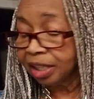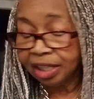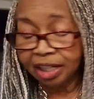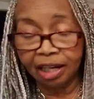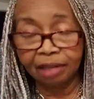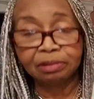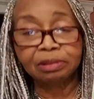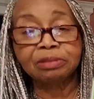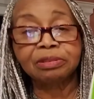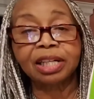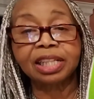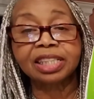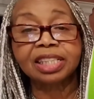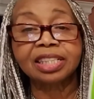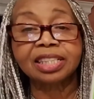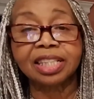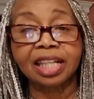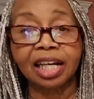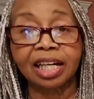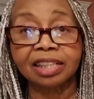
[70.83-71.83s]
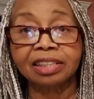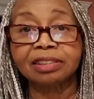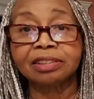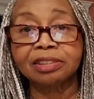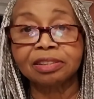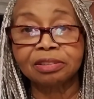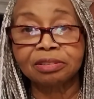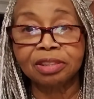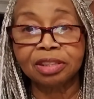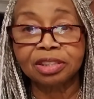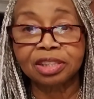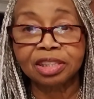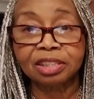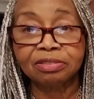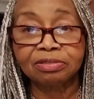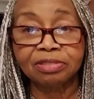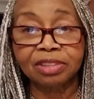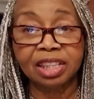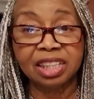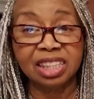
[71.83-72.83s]
I will write the title across the
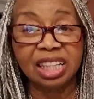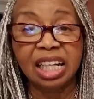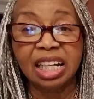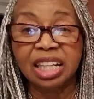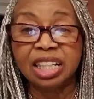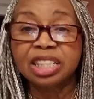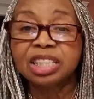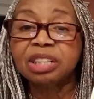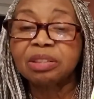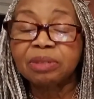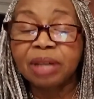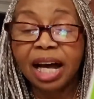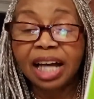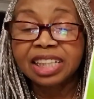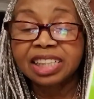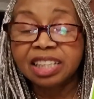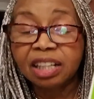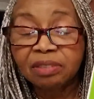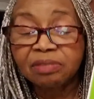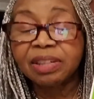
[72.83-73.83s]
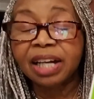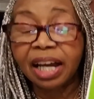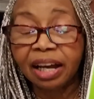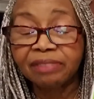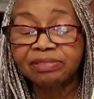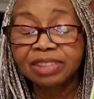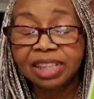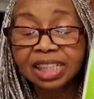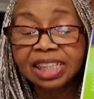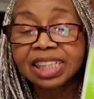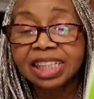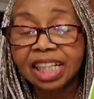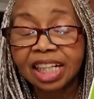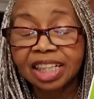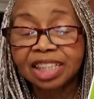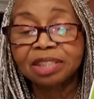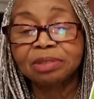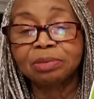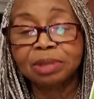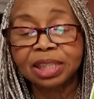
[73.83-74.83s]
front so I don't have to
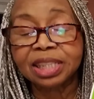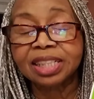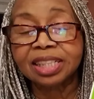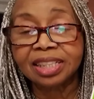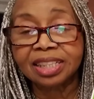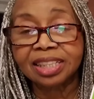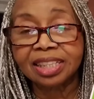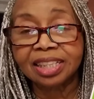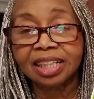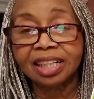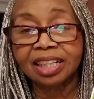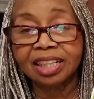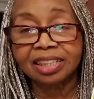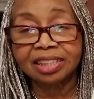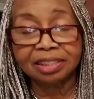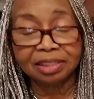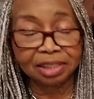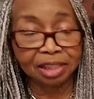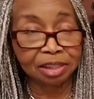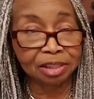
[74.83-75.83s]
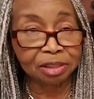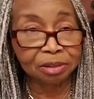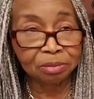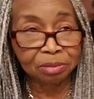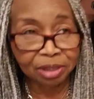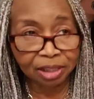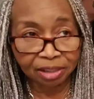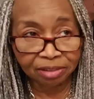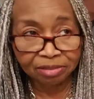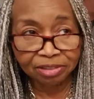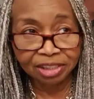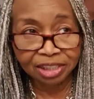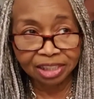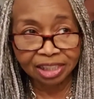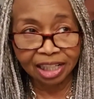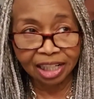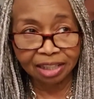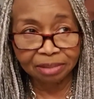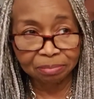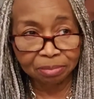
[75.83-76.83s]
guess what's inside, because I know whatever
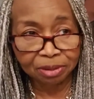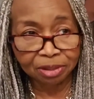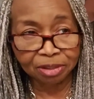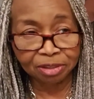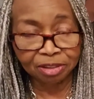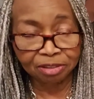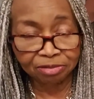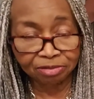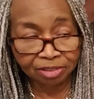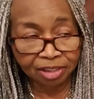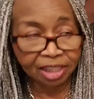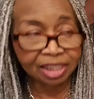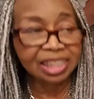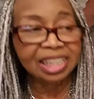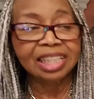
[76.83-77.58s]
I put on the front,